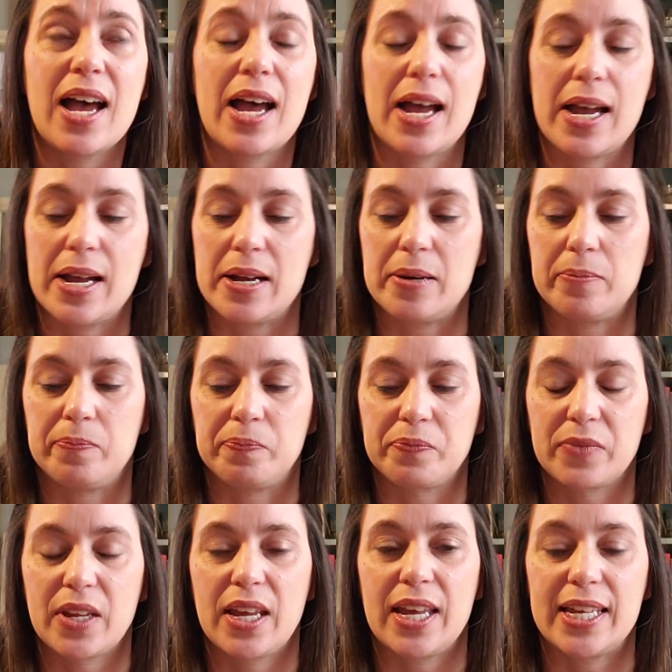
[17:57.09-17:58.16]

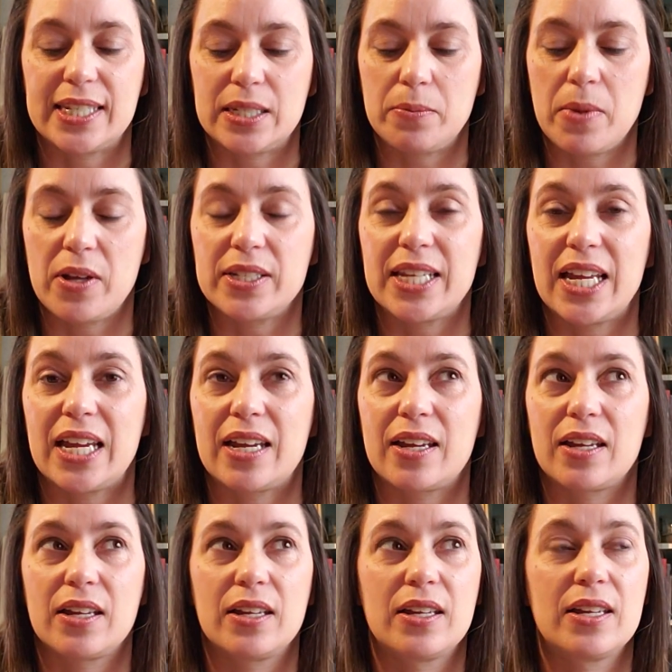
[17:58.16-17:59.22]
It smells like,